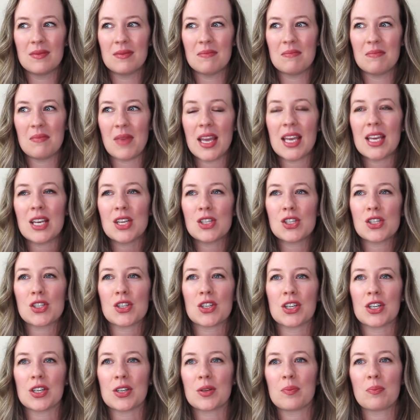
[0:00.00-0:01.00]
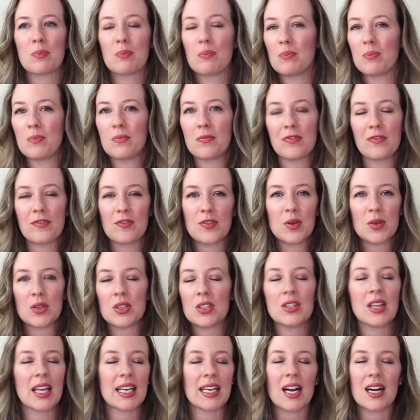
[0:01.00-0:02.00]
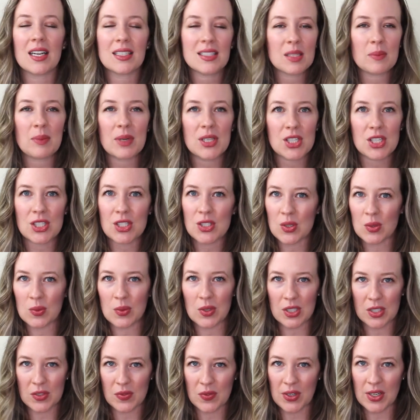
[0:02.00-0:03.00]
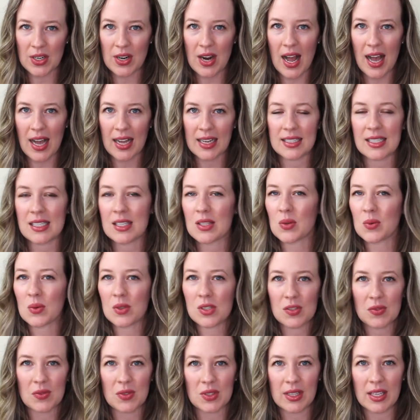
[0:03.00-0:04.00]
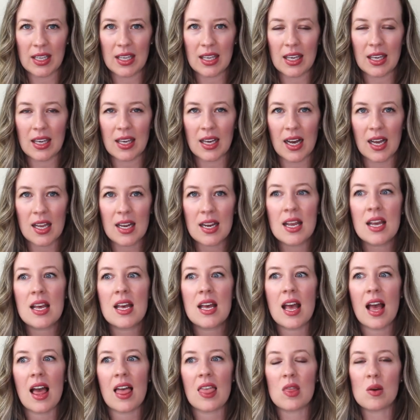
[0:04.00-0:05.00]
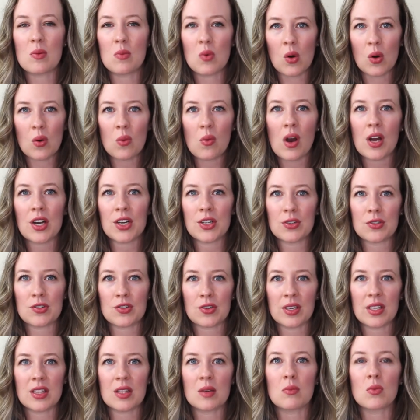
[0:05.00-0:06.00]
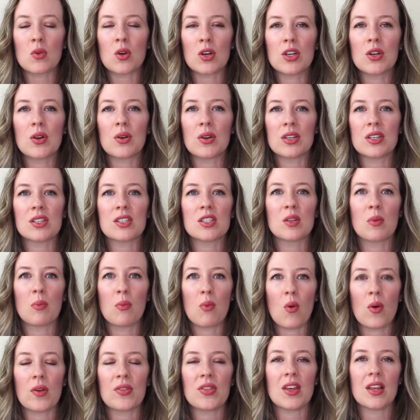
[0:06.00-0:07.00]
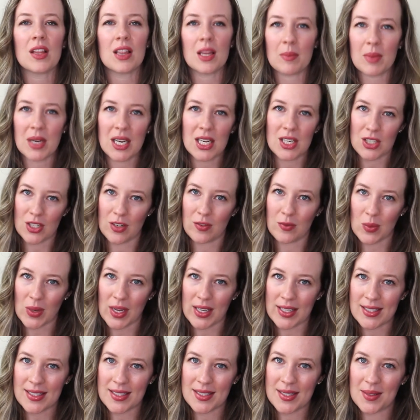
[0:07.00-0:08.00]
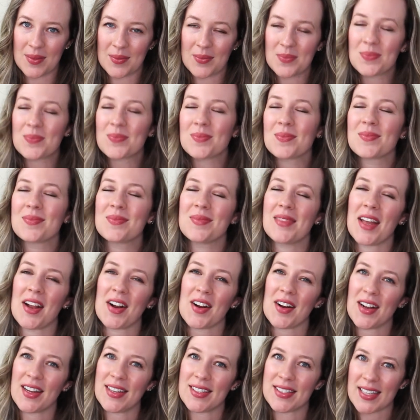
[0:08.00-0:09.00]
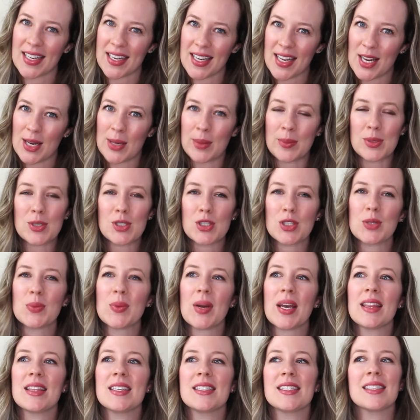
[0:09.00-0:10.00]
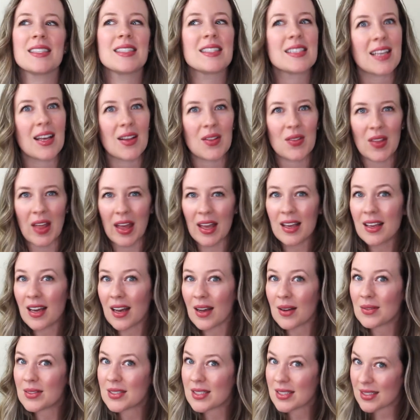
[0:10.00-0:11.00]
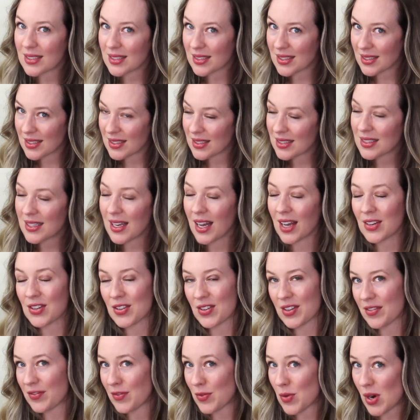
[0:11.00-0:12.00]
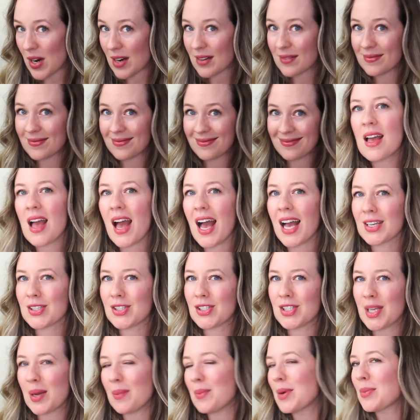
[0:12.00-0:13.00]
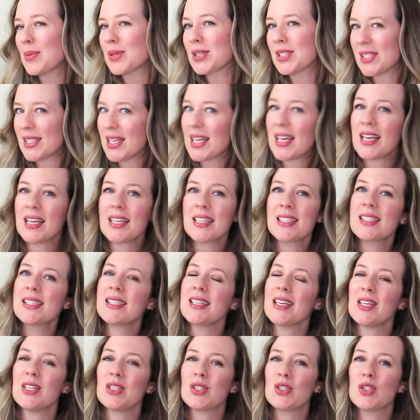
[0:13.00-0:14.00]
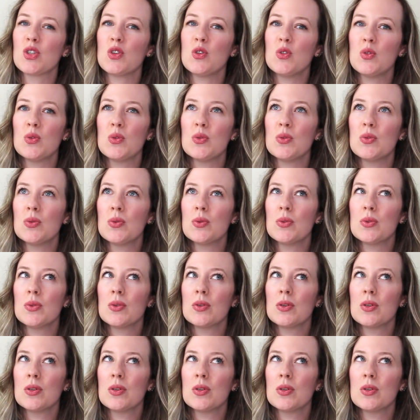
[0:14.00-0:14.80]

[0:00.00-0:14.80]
making sure food, like constipation is the worst for your acne, the worst for leaky gut, and the more water you drink, the more you're going to support the elimination of waste. There, I said it in a mature way that didn't sound like I was 104. Action step number six is to